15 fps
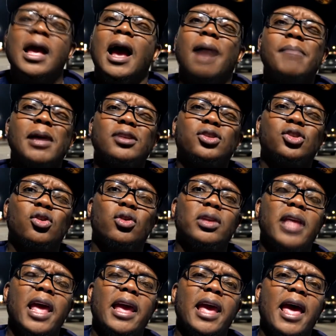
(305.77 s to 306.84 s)
I'm not sure
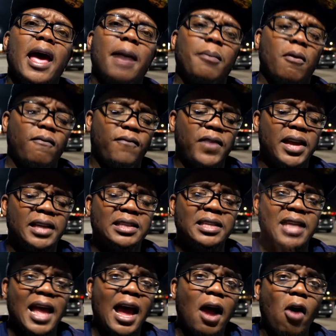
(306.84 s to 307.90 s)
they have them fixed
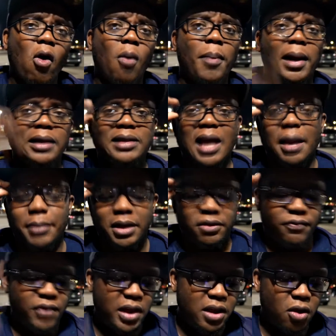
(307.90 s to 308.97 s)
now or by the time this
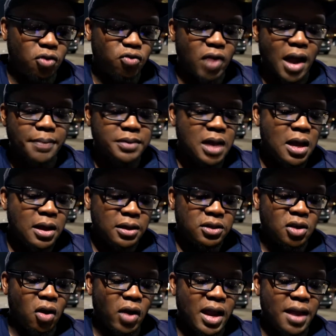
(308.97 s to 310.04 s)
video drops.
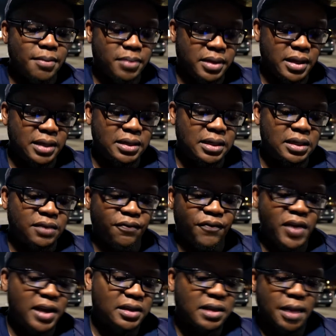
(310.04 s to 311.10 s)
So if this is
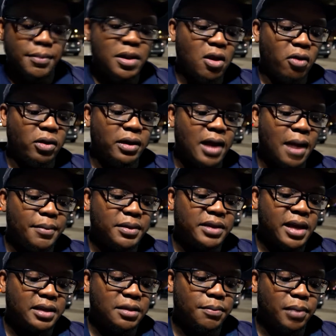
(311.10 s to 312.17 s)
fixed, let me know in the comment
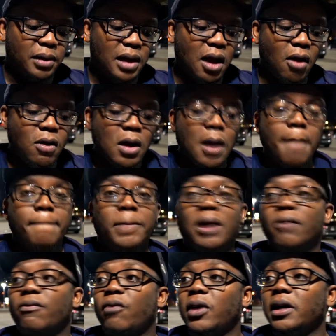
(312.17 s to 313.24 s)
section below.
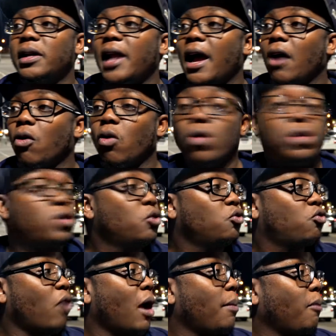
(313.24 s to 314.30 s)
But we're now going to
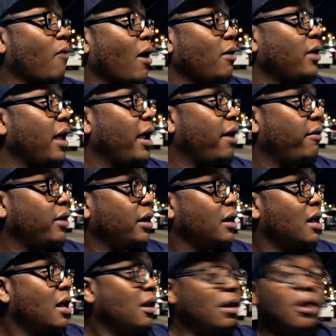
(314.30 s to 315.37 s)
drive around the area,
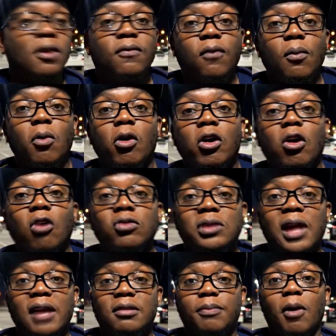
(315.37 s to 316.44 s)
look for more ghost
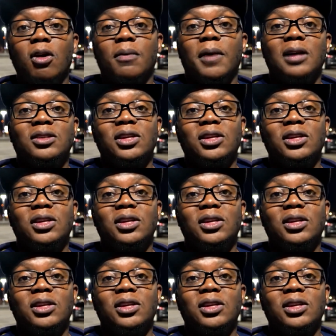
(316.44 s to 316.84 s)
types Pokemon.